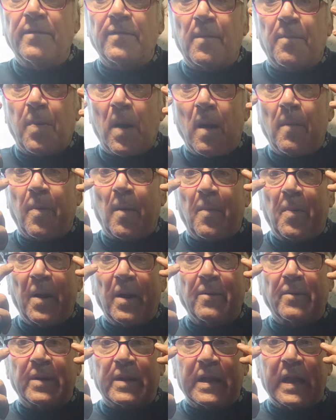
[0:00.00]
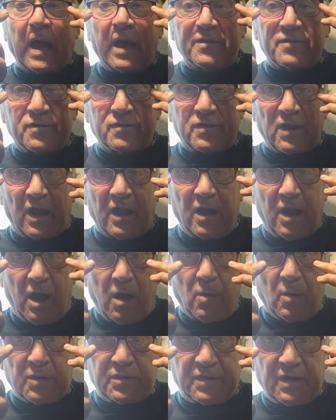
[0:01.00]
a proper pair of glasses
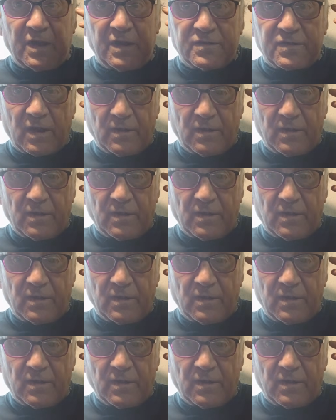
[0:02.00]
along with these. I